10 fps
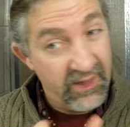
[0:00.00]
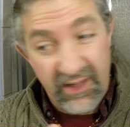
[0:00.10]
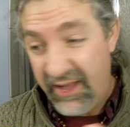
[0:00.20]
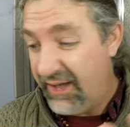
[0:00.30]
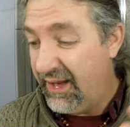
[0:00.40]

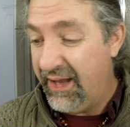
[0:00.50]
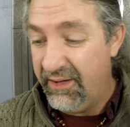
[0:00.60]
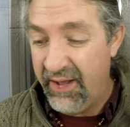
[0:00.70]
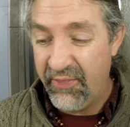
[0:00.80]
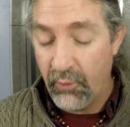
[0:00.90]

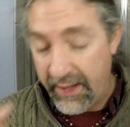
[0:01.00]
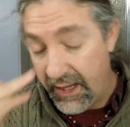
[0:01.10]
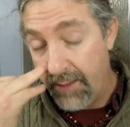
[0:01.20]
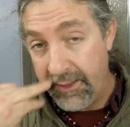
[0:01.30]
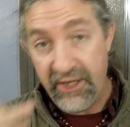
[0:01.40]
and the right
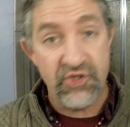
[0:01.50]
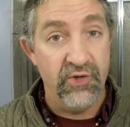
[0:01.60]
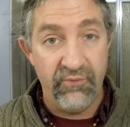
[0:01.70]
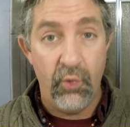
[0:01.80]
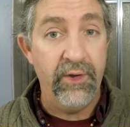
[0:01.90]

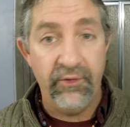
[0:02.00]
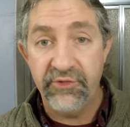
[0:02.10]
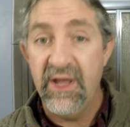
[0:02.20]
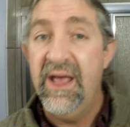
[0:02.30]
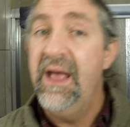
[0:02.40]
combination of
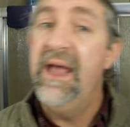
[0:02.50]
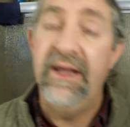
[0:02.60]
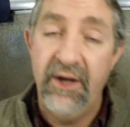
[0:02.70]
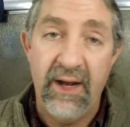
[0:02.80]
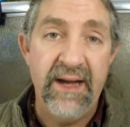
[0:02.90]
oils.
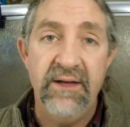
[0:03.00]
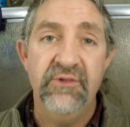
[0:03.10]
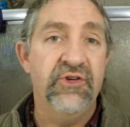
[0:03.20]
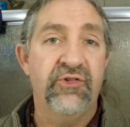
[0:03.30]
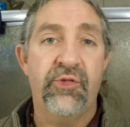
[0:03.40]
You know, I
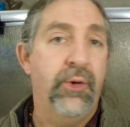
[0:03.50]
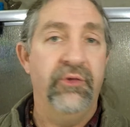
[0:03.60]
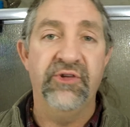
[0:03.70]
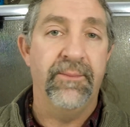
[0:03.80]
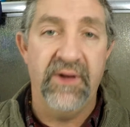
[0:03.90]
didn't just
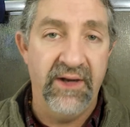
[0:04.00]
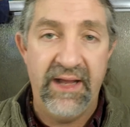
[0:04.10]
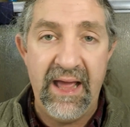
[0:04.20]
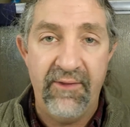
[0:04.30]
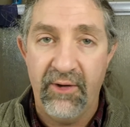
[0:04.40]
throw something
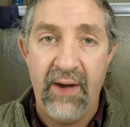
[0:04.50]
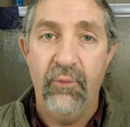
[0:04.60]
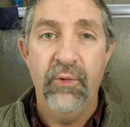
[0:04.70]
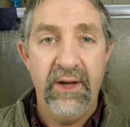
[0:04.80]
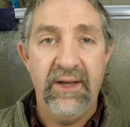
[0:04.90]
together.
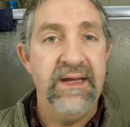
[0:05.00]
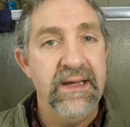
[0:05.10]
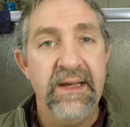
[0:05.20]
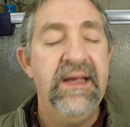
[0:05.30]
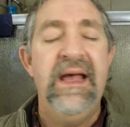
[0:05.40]

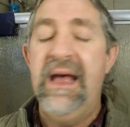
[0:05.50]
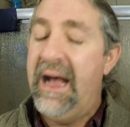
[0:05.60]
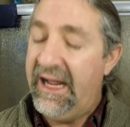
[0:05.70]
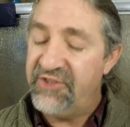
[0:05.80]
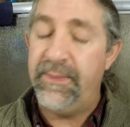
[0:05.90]

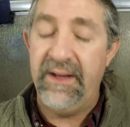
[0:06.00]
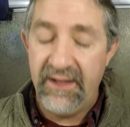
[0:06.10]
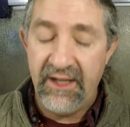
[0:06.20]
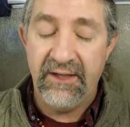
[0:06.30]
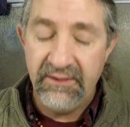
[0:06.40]
I
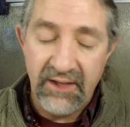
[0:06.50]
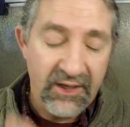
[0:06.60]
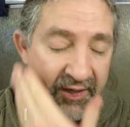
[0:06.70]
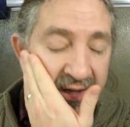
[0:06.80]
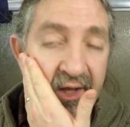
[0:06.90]
spent
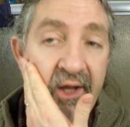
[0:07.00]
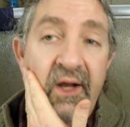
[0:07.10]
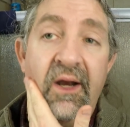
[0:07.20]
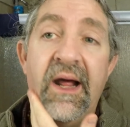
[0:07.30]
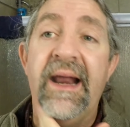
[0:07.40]

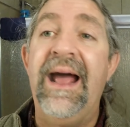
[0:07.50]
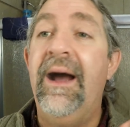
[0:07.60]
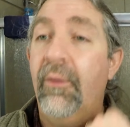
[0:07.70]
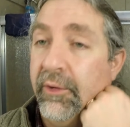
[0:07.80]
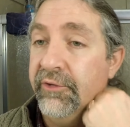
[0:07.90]
a lot of
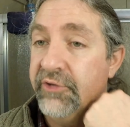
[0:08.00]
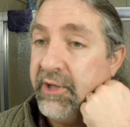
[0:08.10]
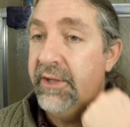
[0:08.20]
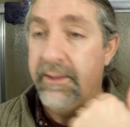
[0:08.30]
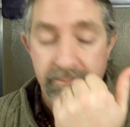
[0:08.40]

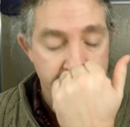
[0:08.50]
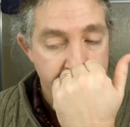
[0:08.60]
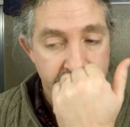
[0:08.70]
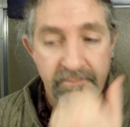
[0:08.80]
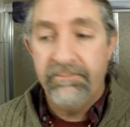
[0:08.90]
hours
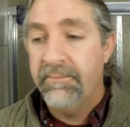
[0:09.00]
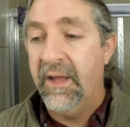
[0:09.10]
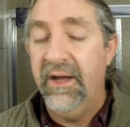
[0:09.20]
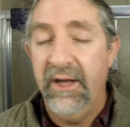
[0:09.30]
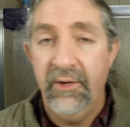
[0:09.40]

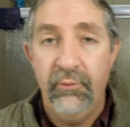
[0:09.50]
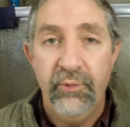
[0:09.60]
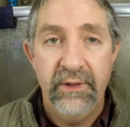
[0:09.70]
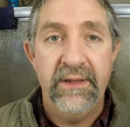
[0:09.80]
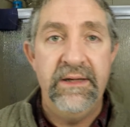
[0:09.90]

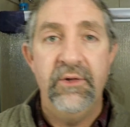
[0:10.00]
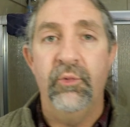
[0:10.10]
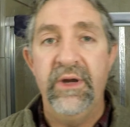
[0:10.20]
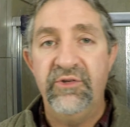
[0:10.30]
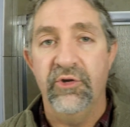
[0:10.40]
really
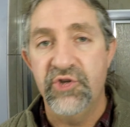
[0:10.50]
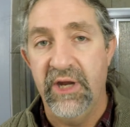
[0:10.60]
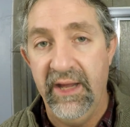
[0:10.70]
researching